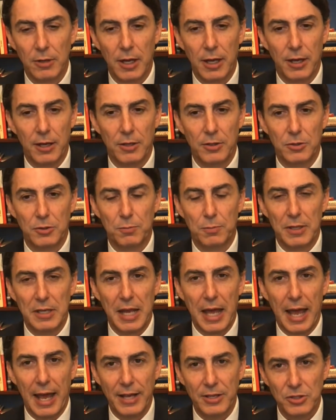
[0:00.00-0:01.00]

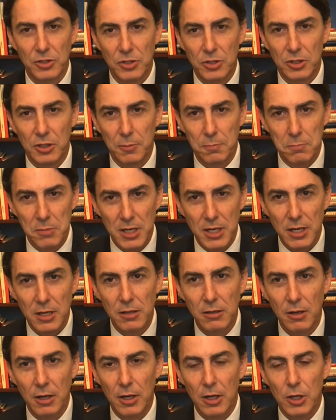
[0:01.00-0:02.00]
as
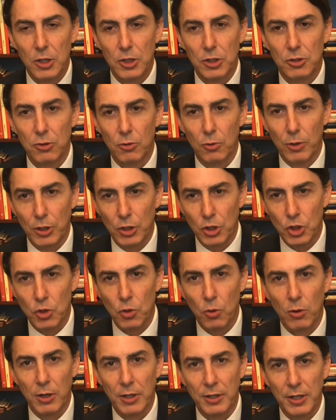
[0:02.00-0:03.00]
committed to
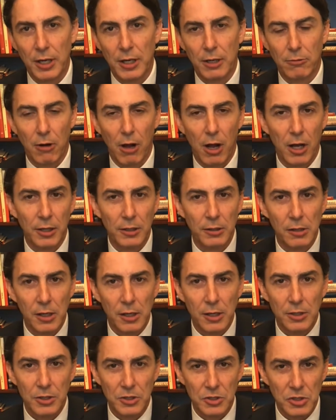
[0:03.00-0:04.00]
ensuring that Iran
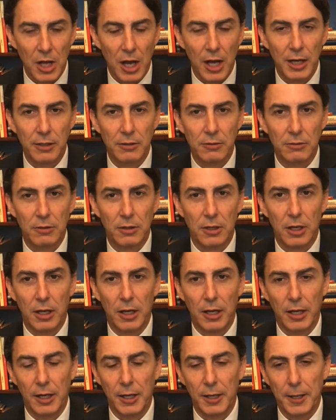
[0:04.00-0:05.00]
does not
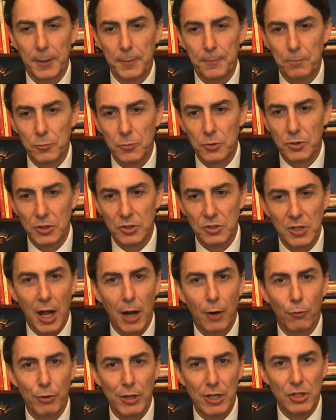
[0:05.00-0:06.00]

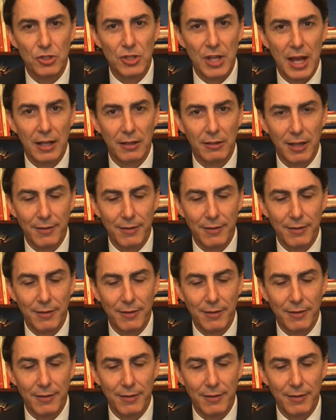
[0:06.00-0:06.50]
reach that